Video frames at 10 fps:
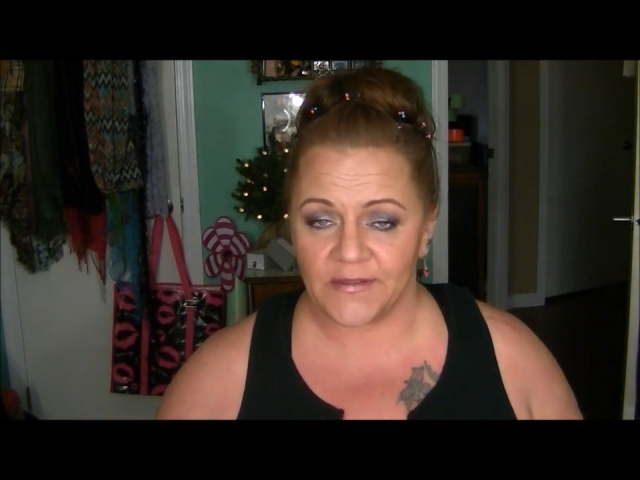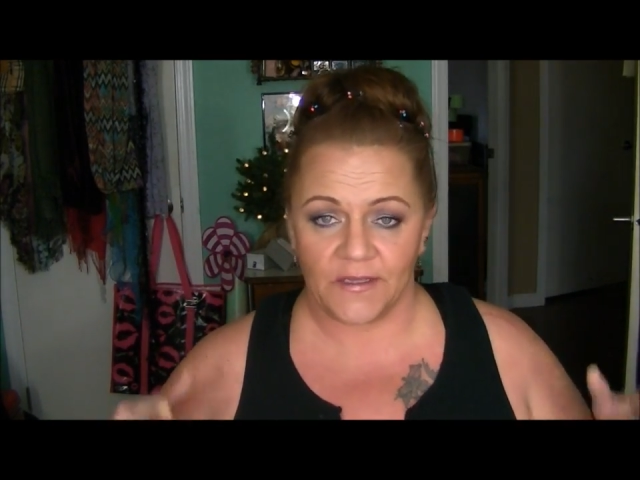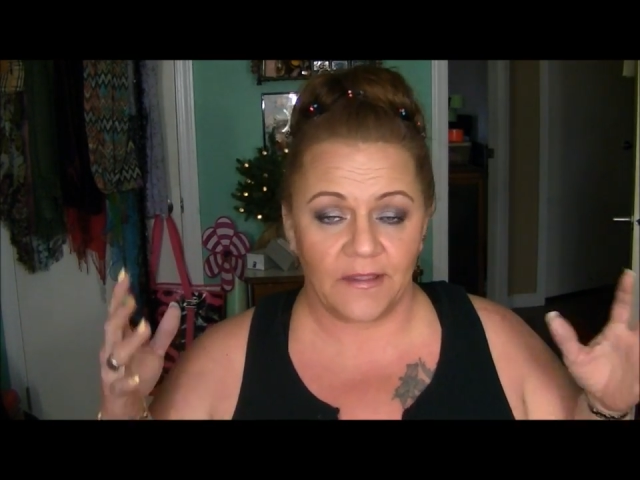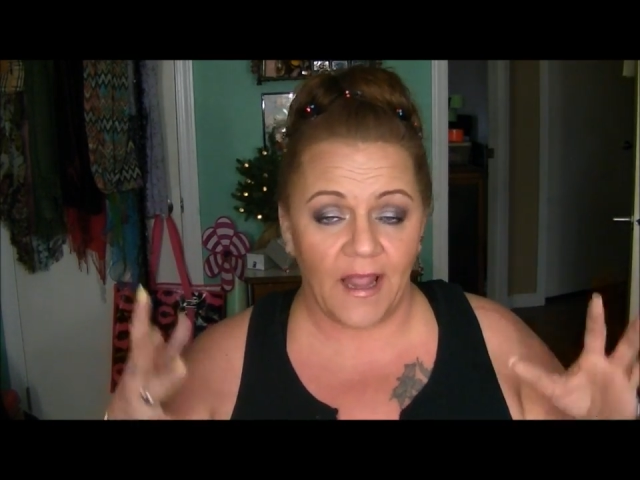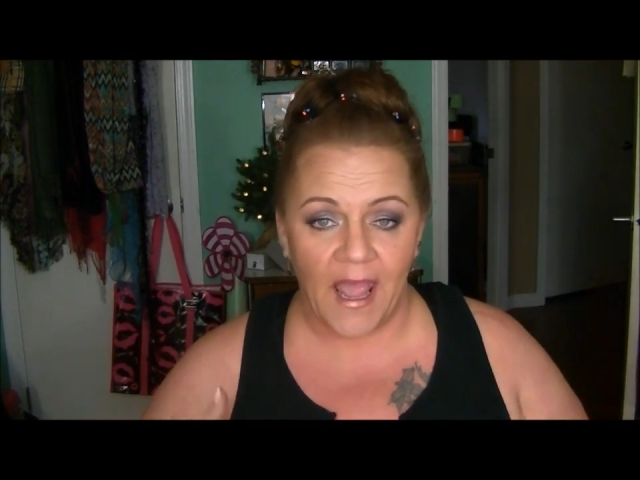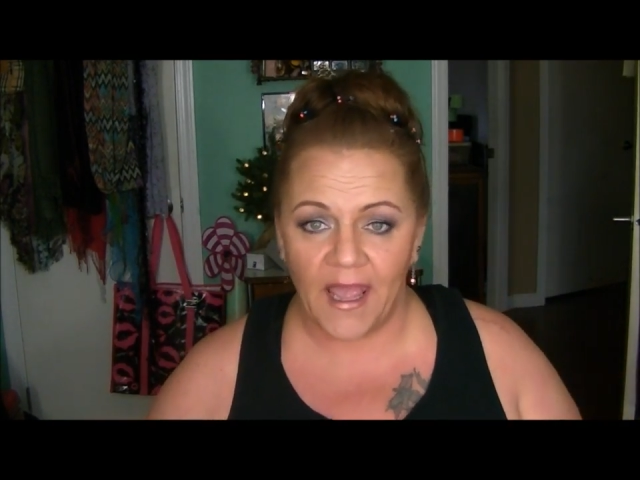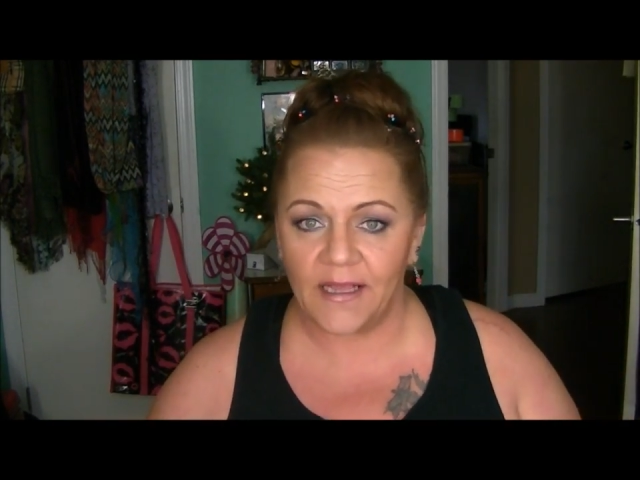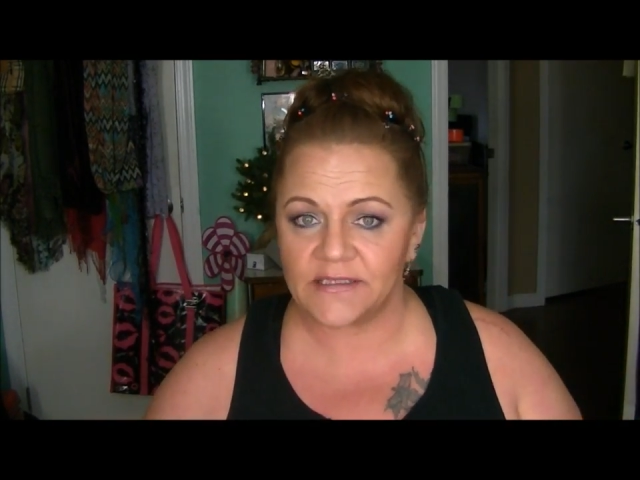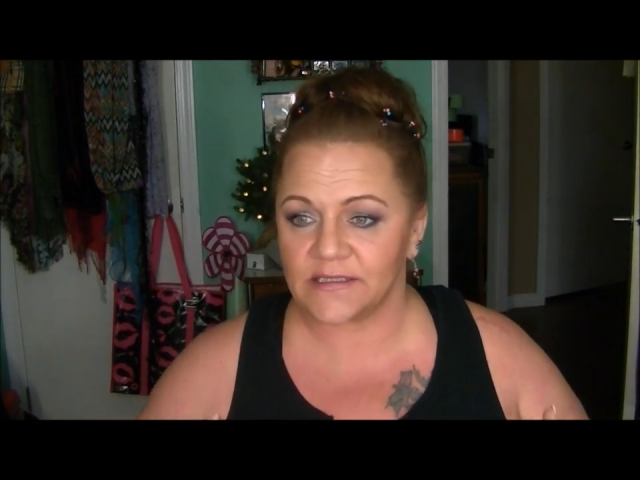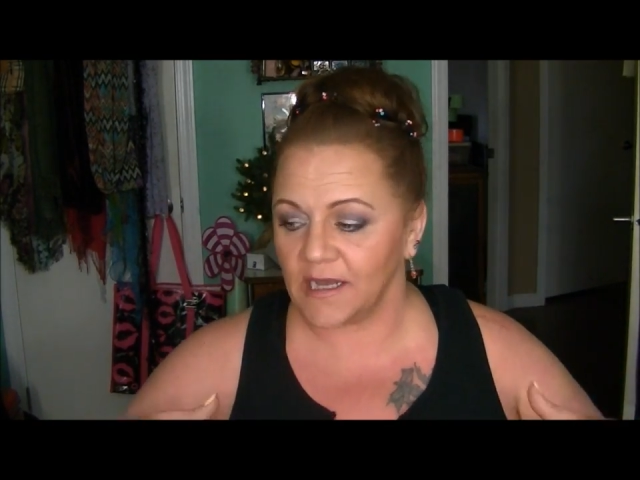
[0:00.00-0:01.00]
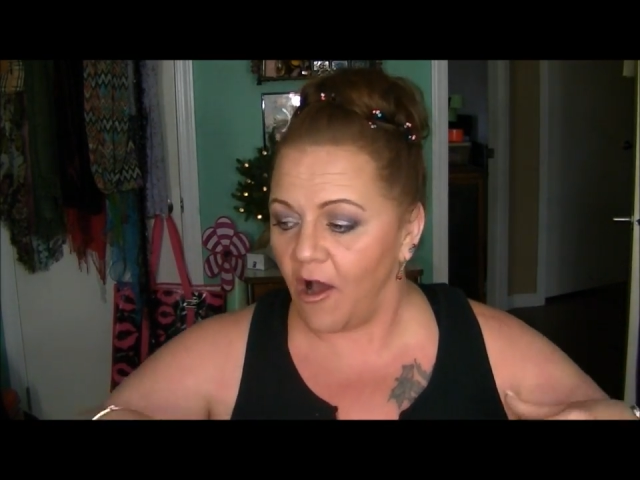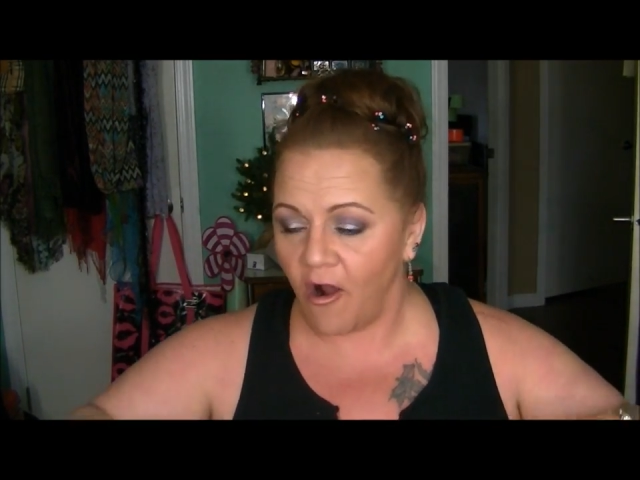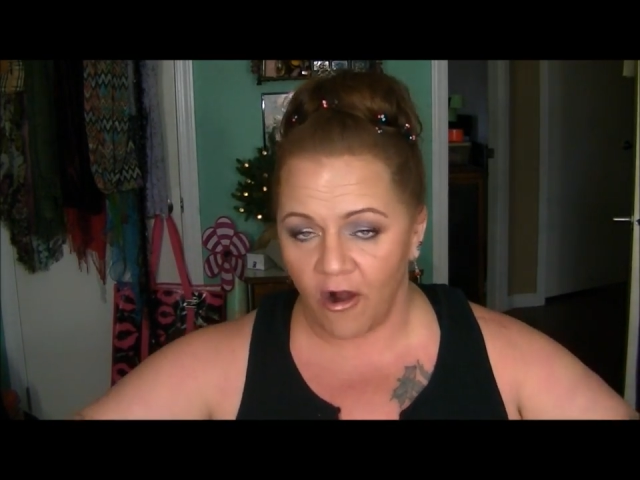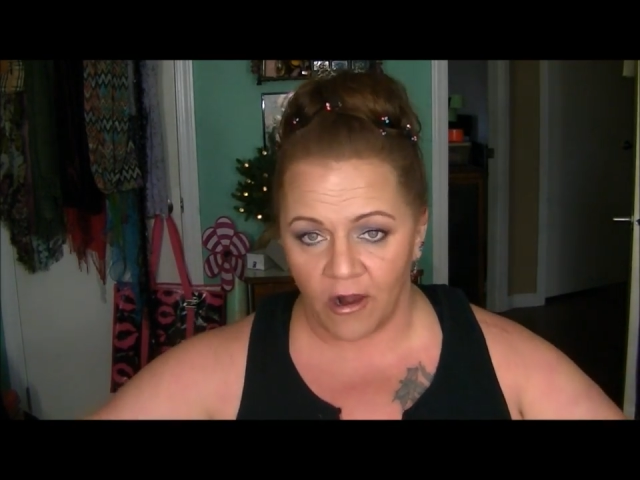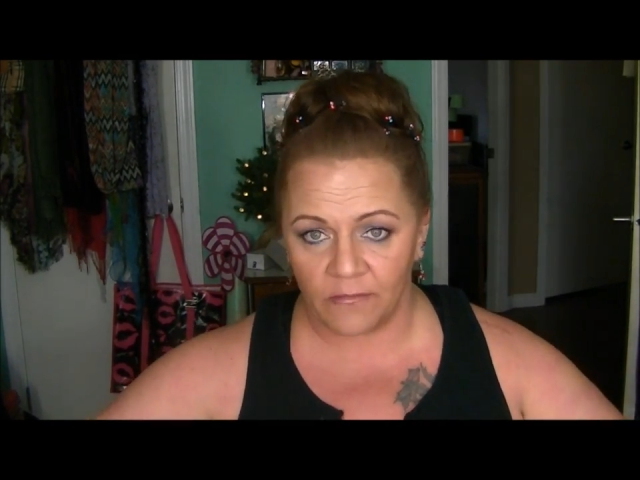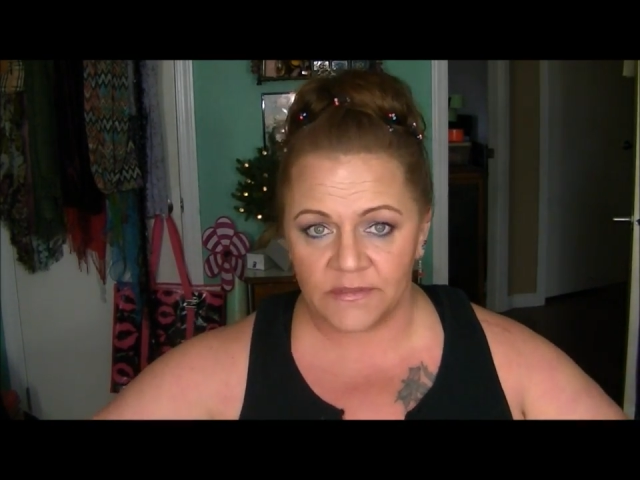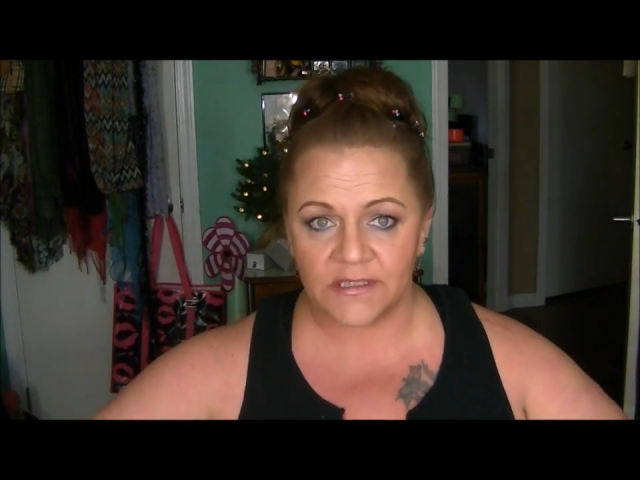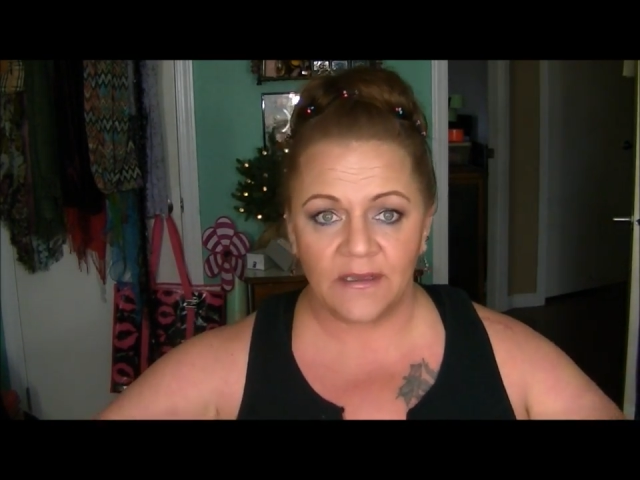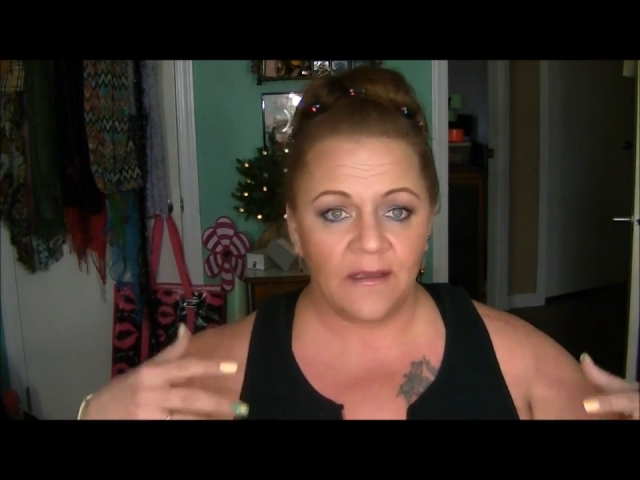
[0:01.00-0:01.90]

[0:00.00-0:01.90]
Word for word: the legs, the arms,